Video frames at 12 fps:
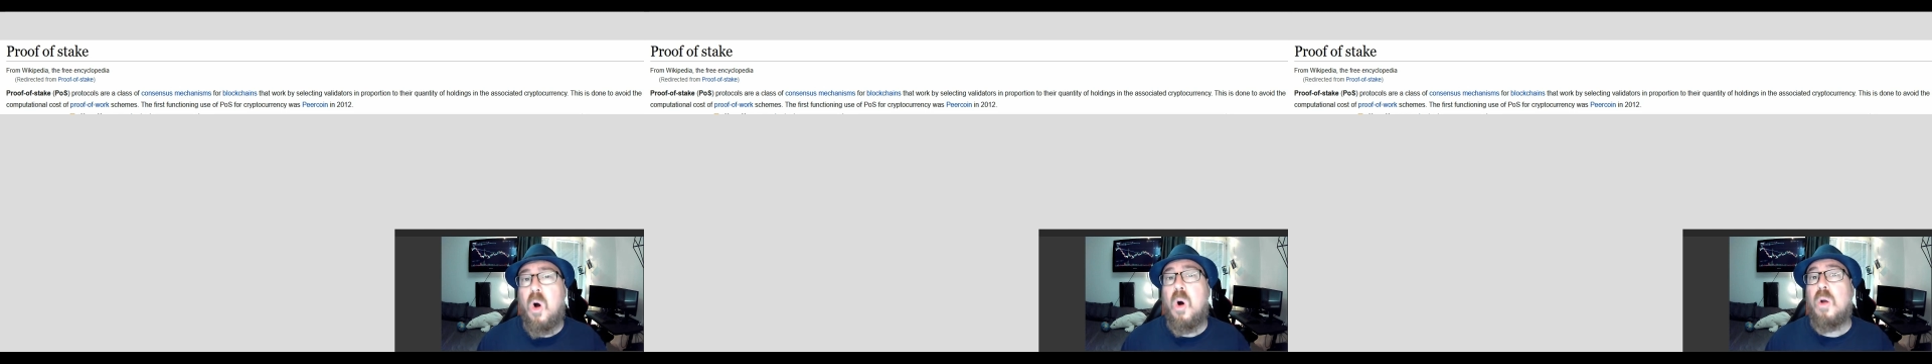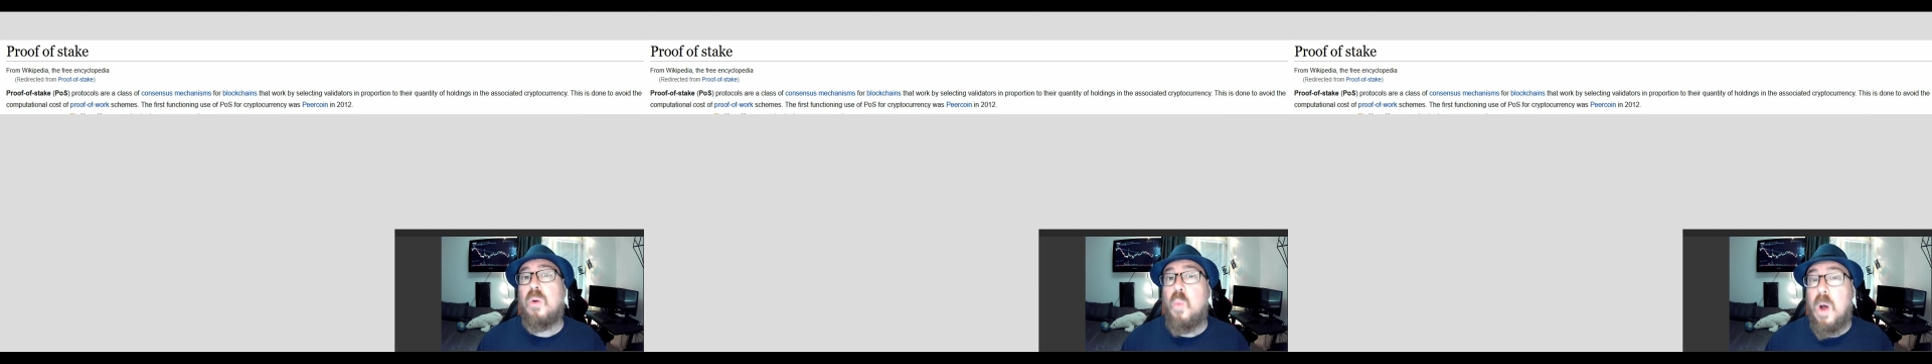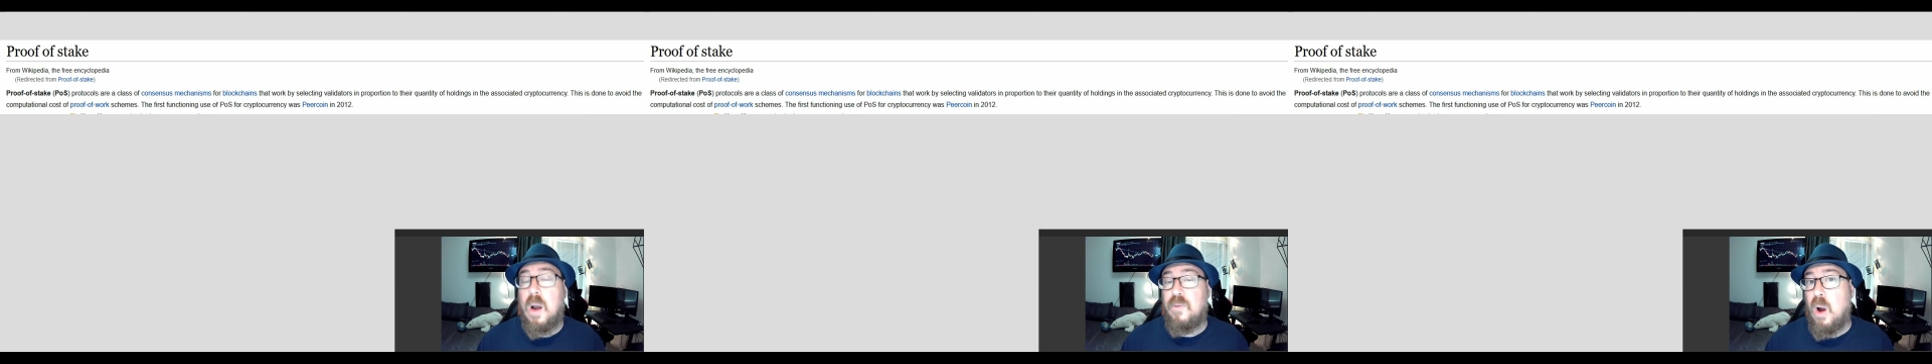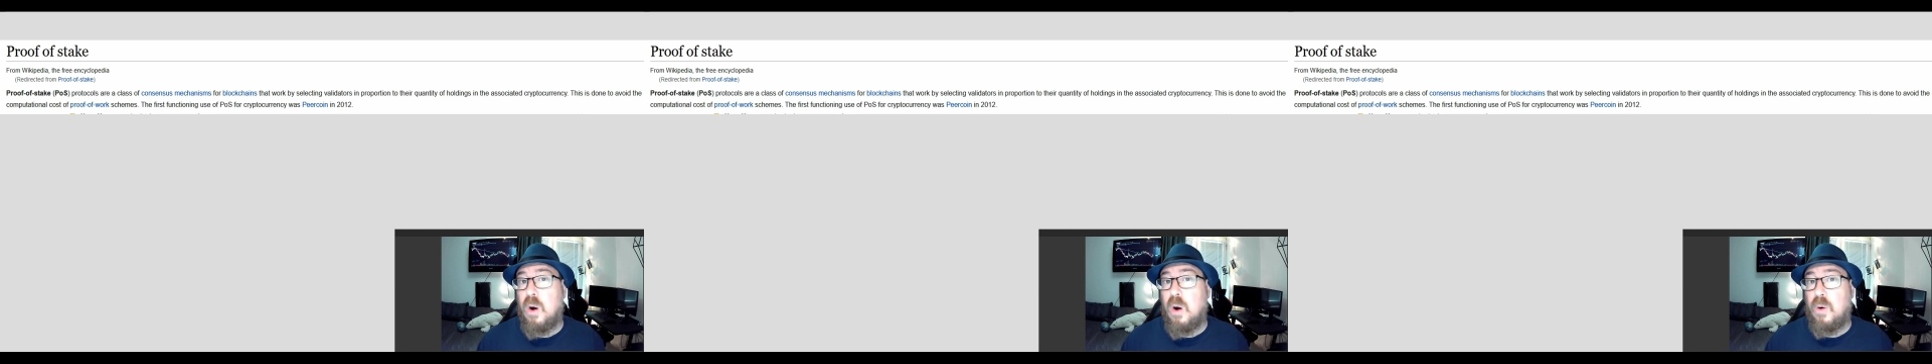on one of
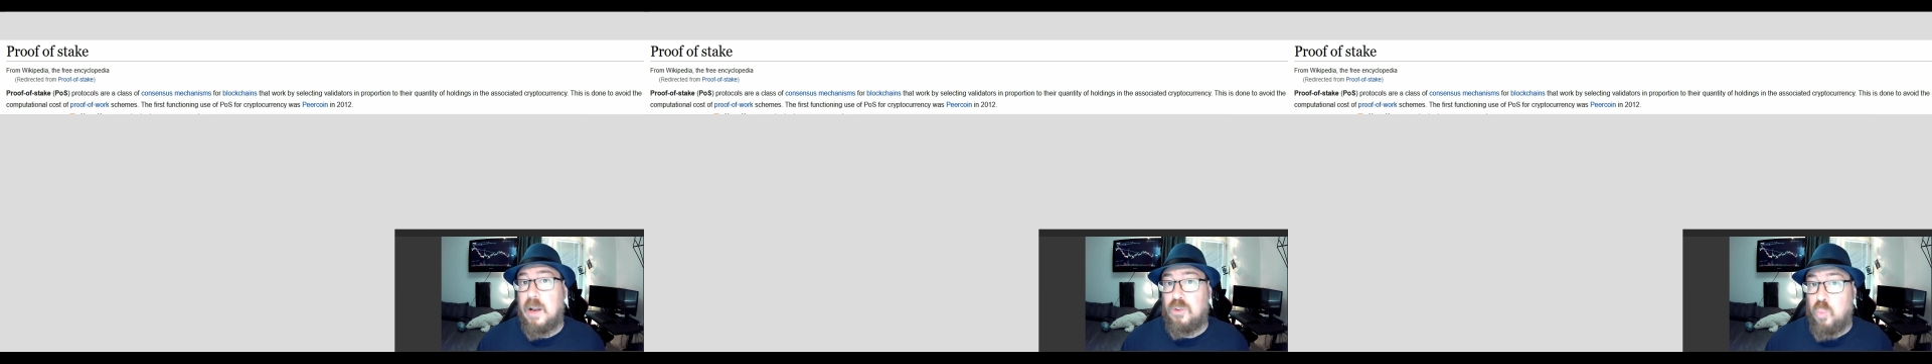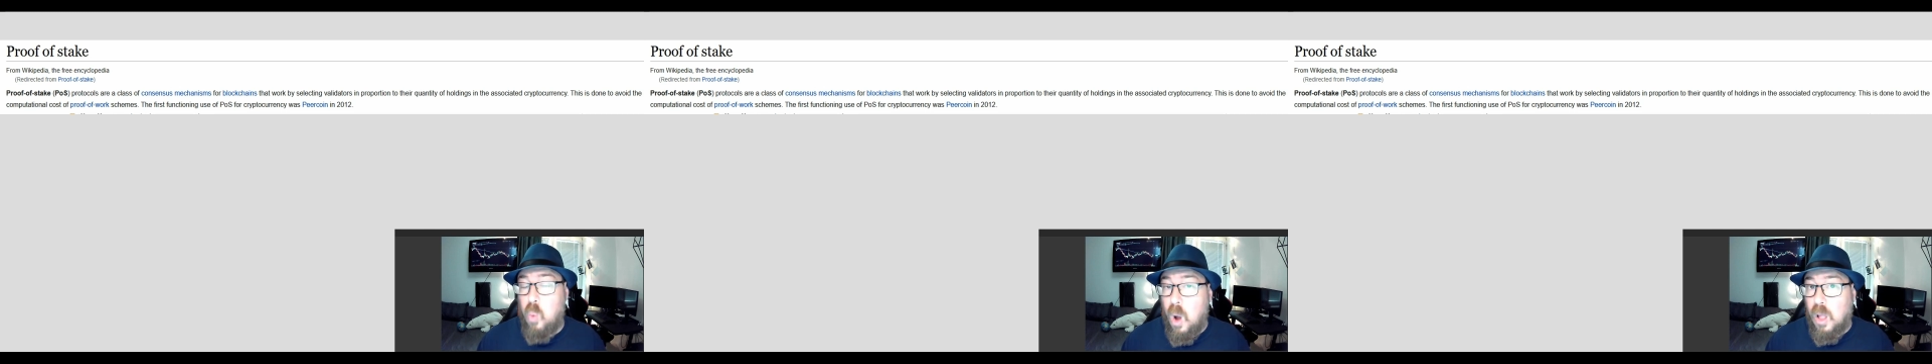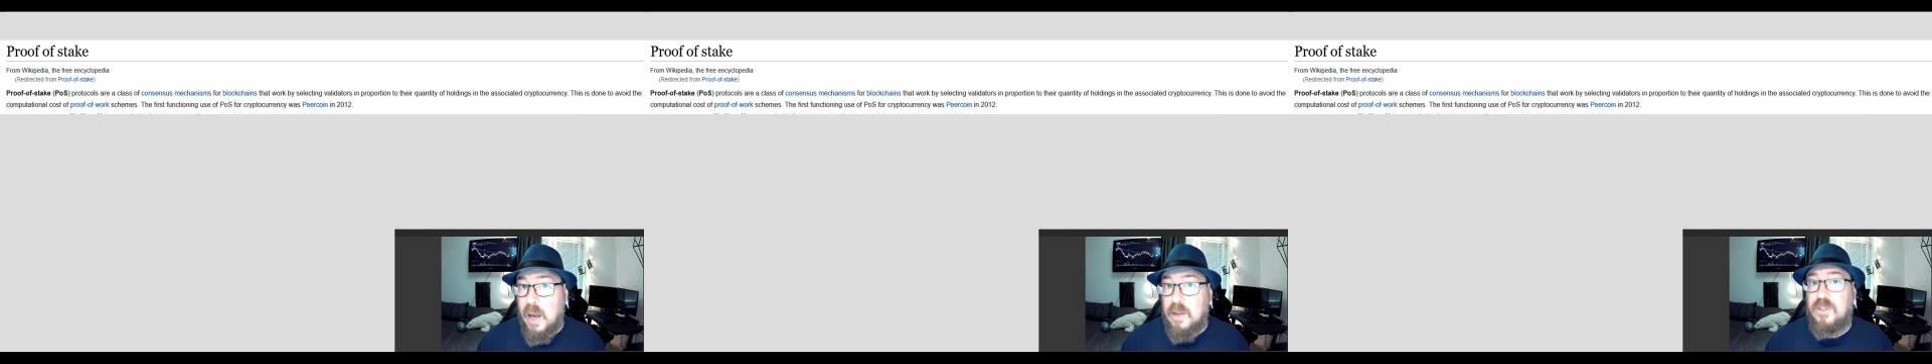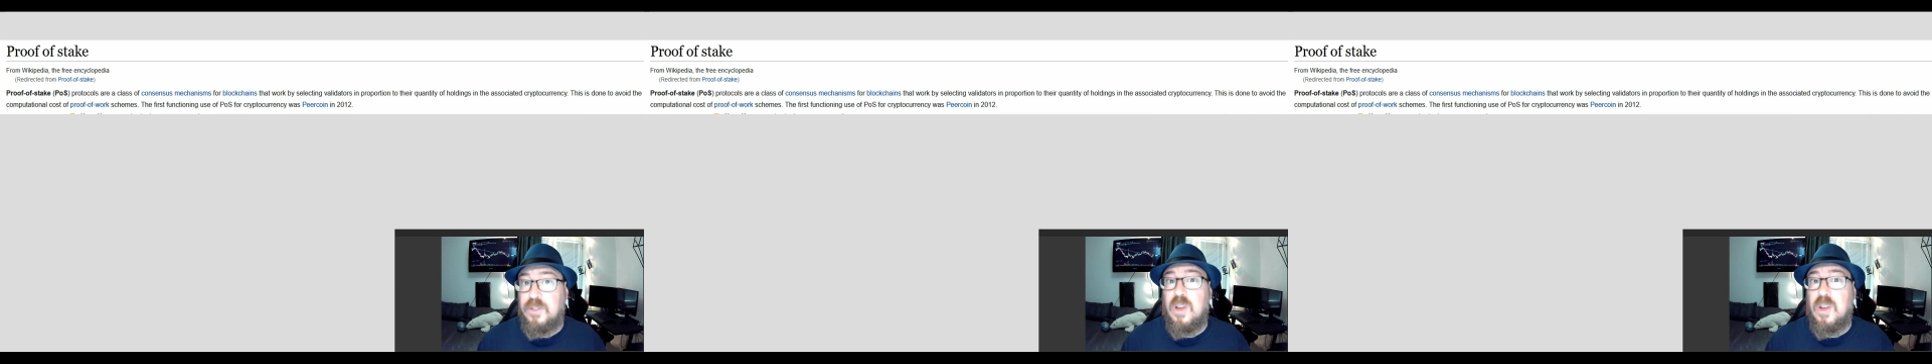Algorand's wallets,